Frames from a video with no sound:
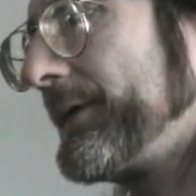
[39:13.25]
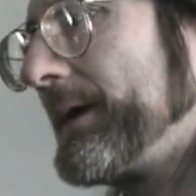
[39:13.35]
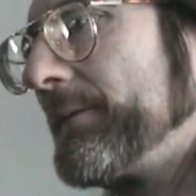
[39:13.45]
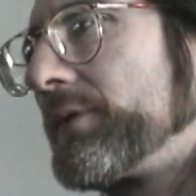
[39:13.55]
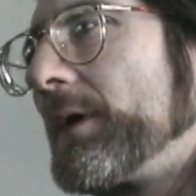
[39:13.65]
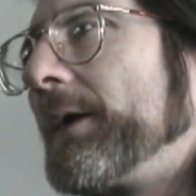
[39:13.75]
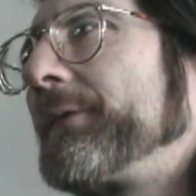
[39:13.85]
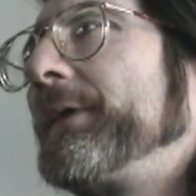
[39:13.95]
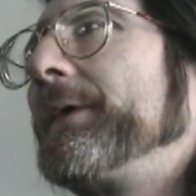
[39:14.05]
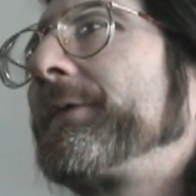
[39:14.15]
that
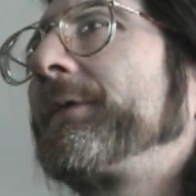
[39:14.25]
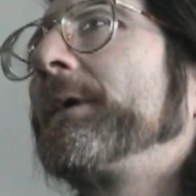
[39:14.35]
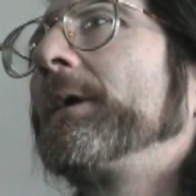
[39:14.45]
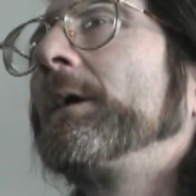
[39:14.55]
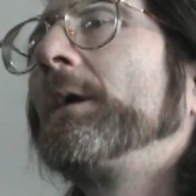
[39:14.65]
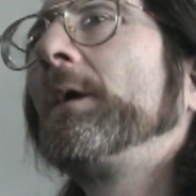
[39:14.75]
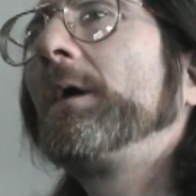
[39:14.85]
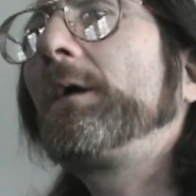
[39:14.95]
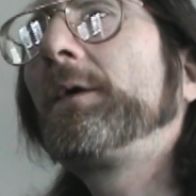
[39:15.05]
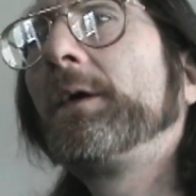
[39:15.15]
process
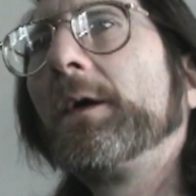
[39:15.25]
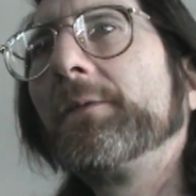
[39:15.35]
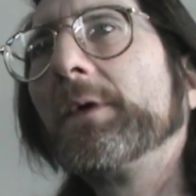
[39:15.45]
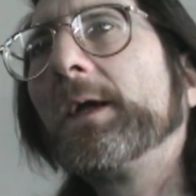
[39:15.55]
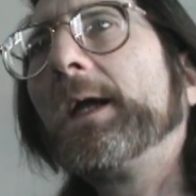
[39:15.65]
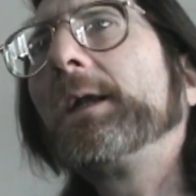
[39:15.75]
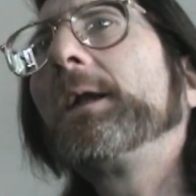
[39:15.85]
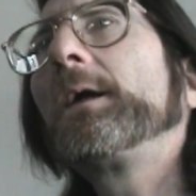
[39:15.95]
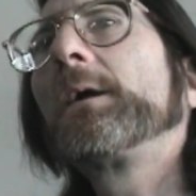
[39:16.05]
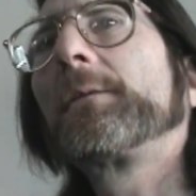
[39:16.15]
of you
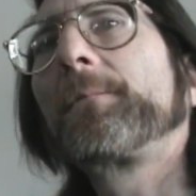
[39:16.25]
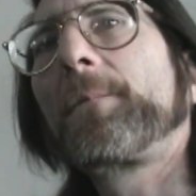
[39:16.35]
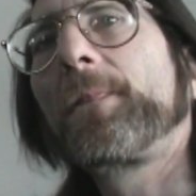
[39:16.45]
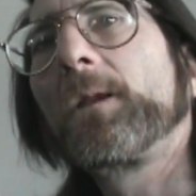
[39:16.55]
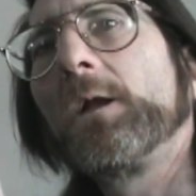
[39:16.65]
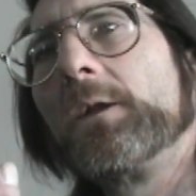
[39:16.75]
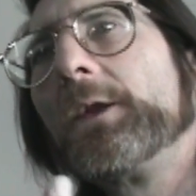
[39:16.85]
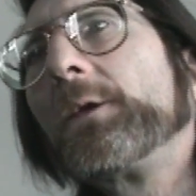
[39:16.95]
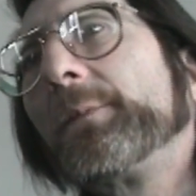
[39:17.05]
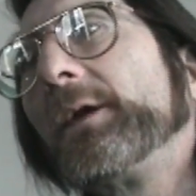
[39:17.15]
gaining a
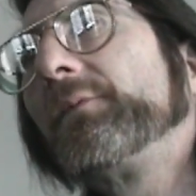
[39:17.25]
little bit of